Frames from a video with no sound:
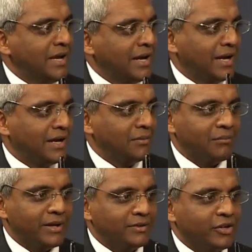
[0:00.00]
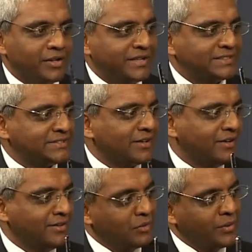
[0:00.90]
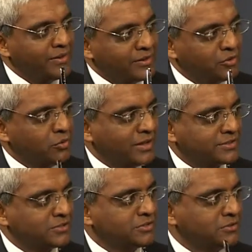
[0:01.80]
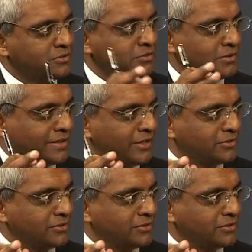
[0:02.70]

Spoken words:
but not necessarily in the way that you wanted to.